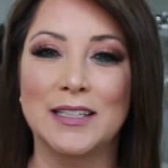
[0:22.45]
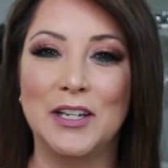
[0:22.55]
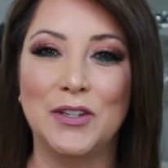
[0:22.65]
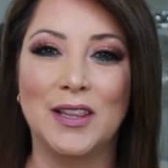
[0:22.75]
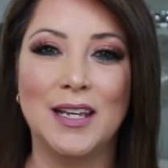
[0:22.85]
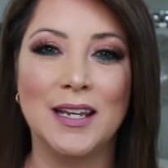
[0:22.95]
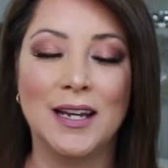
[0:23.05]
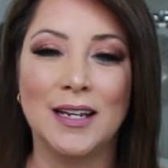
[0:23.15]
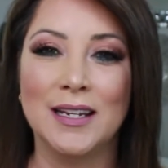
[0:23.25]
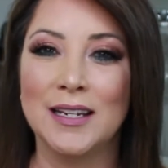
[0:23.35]
You think
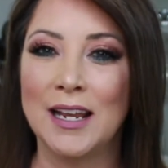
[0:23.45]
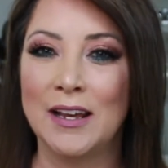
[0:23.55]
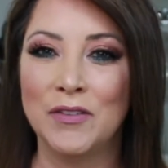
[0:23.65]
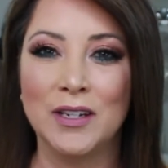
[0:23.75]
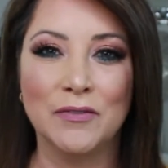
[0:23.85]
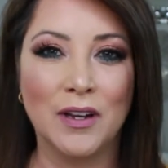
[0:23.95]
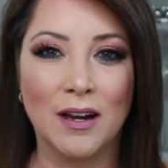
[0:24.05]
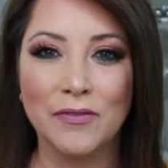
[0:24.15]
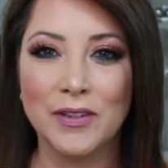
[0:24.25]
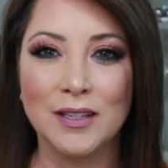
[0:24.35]
I didn't have enough
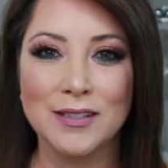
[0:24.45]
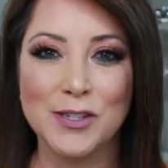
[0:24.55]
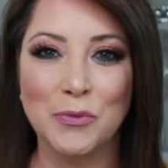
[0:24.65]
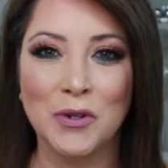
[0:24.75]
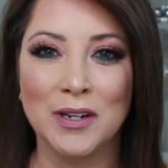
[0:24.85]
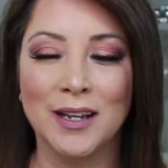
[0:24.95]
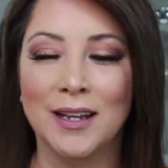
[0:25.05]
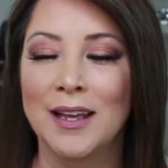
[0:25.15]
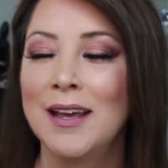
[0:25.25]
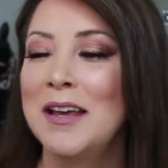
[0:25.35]
coffee this morning.